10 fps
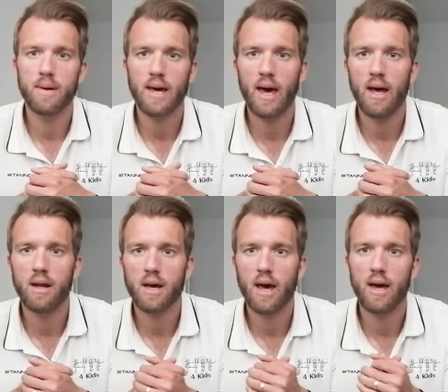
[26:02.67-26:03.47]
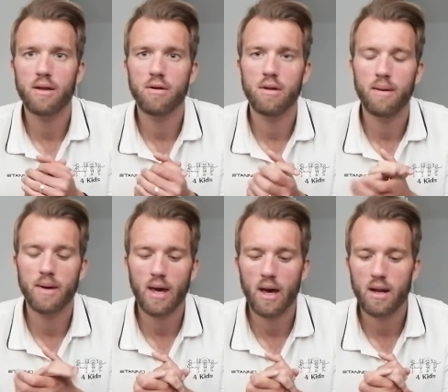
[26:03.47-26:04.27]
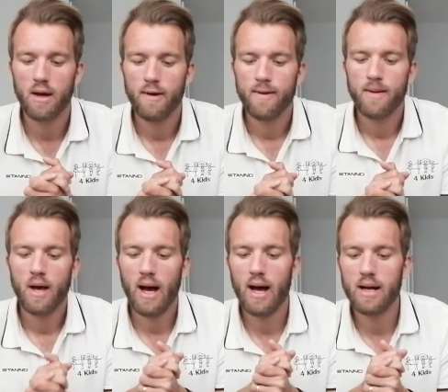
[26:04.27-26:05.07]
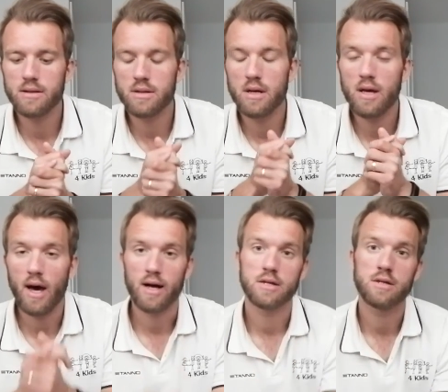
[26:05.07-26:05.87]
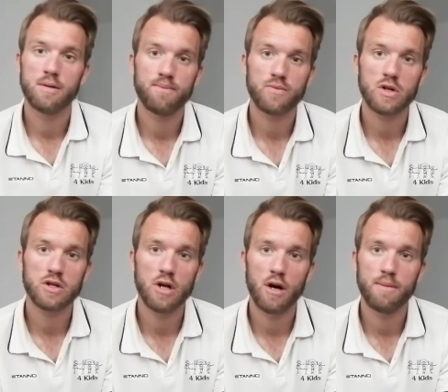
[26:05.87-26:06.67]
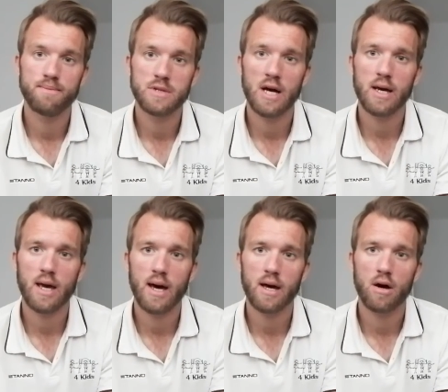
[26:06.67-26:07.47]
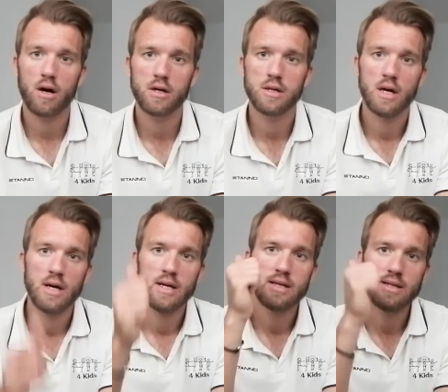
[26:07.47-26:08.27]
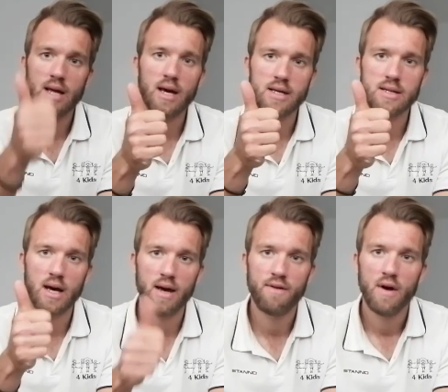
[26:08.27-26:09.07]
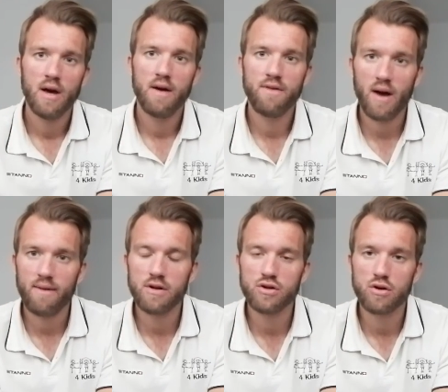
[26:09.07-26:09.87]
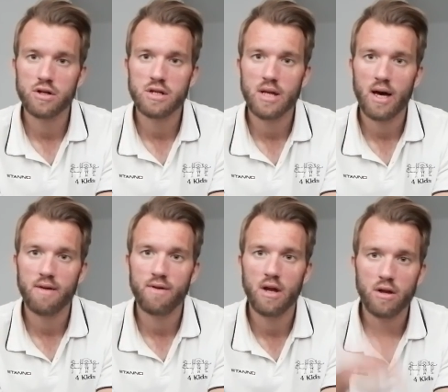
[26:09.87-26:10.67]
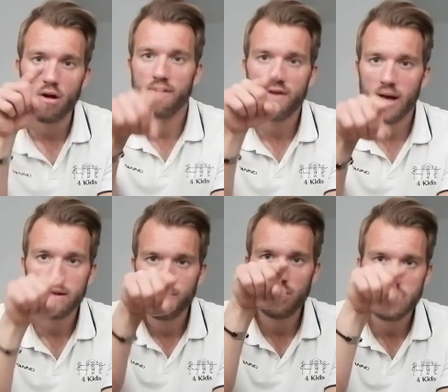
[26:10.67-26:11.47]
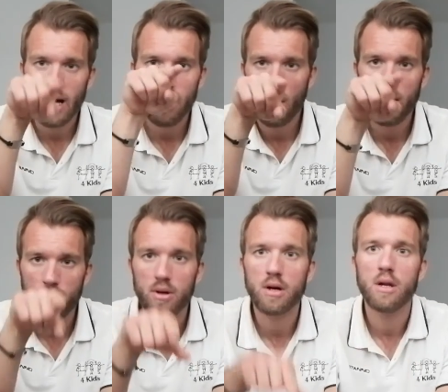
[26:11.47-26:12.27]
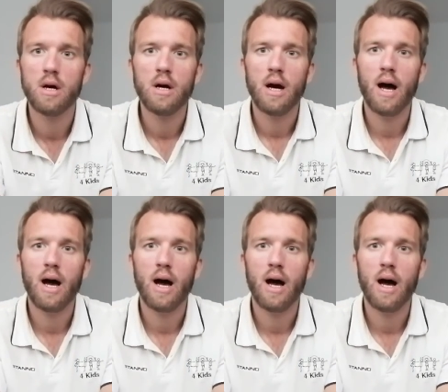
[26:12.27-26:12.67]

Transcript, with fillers: them again, okay, and do them again. And yes, so take care, guys. Stay safe. If you have enjoyed today's video, don't forget to push that like button